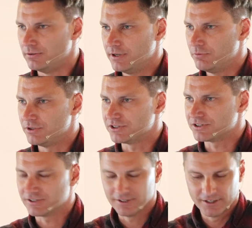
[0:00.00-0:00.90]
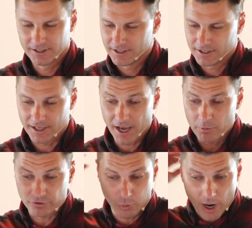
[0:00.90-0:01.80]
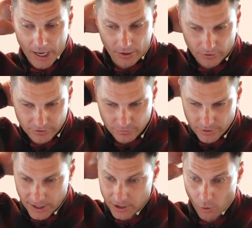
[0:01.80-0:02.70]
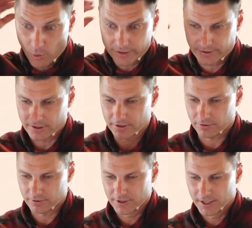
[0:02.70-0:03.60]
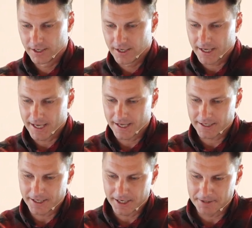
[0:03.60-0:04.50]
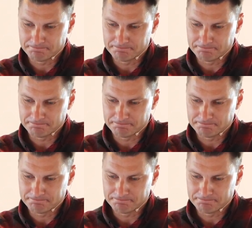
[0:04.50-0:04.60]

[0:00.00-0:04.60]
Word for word: It was, it was wild. We didn't know what to do. And, um,